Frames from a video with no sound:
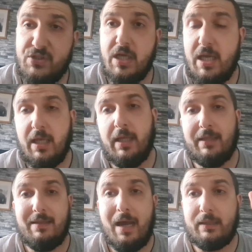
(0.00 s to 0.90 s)
say
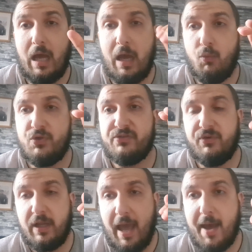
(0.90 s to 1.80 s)
that I was
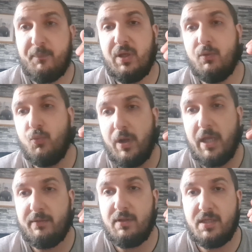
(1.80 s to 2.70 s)
very happy
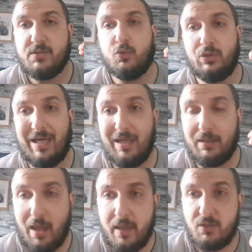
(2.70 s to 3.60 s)
with these ROTALLA
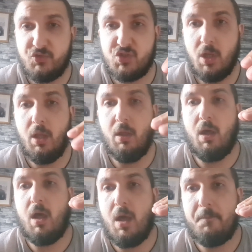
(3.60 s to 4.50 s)
tires.
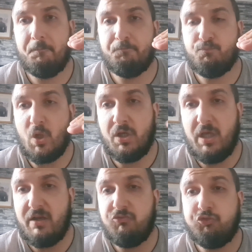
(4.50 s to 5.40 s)

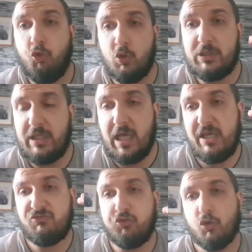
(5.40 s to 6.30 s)
Again,
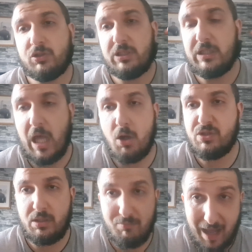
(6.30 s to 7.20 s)
40k,
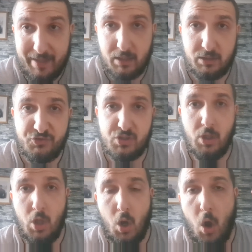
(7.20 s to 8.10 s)
40,000 miles
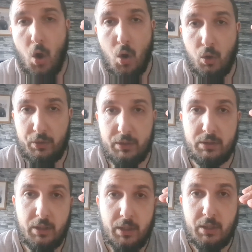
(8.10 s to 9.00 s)

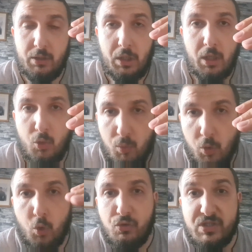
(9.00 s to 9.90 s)
on, you know,
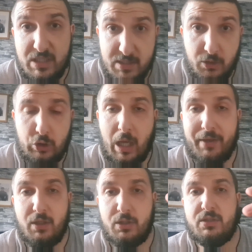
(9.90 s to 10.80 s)
all season
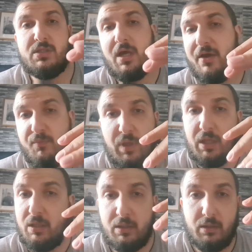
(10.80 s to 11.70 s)
tires. I've
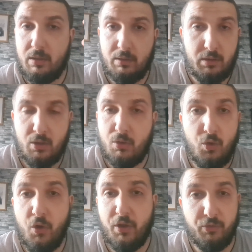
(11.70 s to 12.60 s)
been, you know,
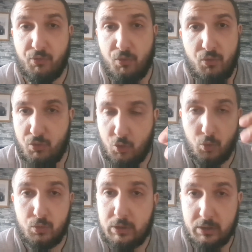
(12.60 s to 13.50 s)
going through
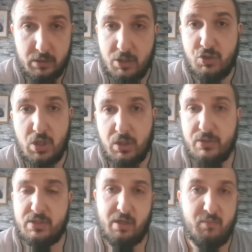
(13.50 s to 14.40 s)
cold
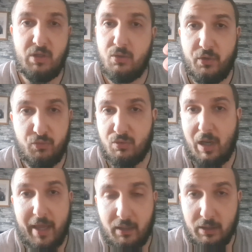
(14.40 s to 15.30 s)
conditions. I've been going through,
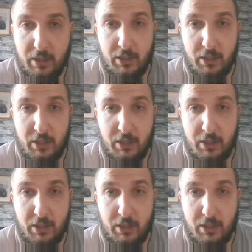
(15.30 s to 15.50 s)
like,